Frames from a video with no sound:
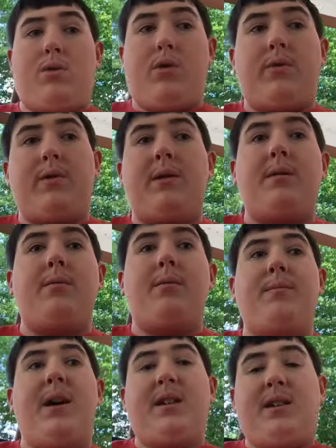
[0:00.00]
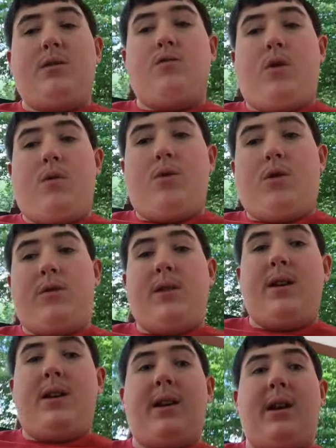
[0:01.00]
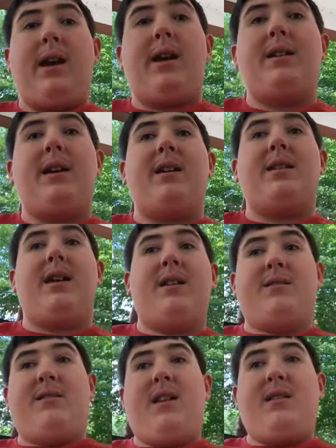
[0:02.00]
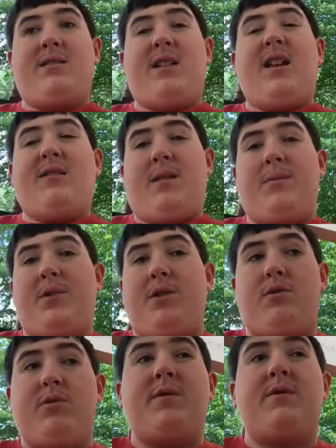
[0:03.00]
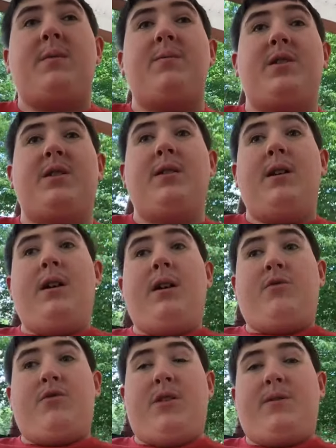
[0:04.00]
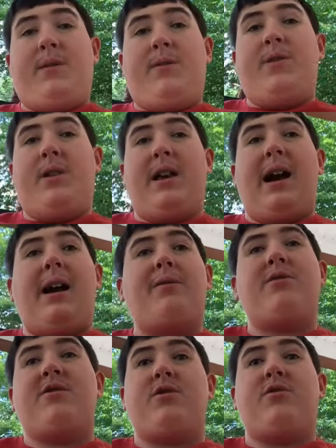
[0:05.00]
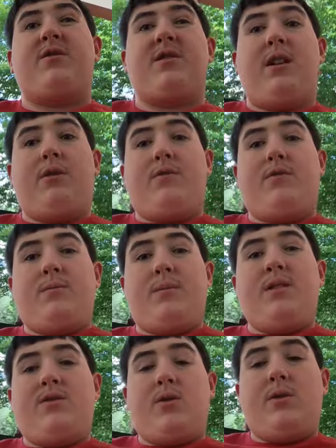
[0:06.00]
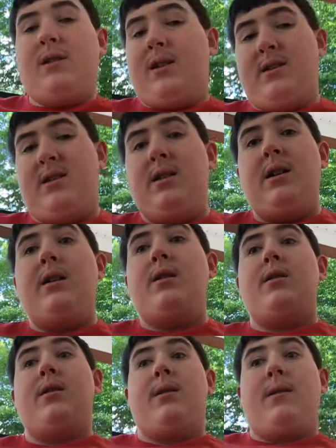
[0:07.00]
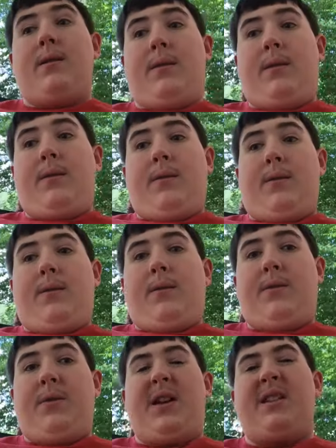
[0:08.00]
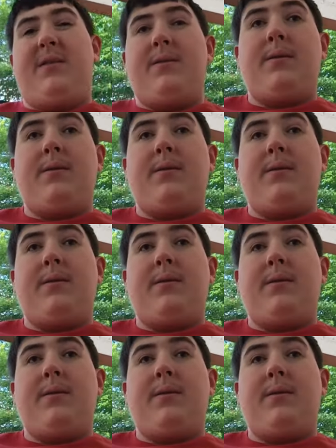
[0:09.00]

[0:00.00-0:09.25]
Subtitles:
going back in Walmart and saying something or doing something, trying to be funny. I was so scared for months on end that